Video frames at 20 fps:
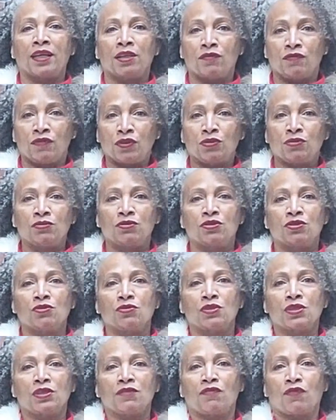interviewed
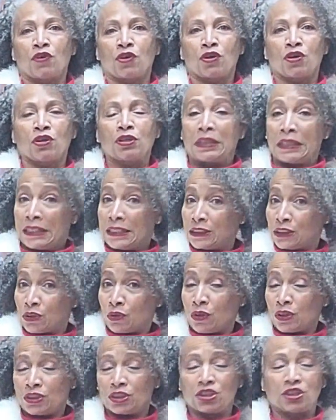Susie for Lit
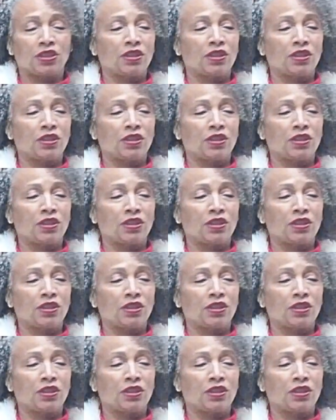Torch,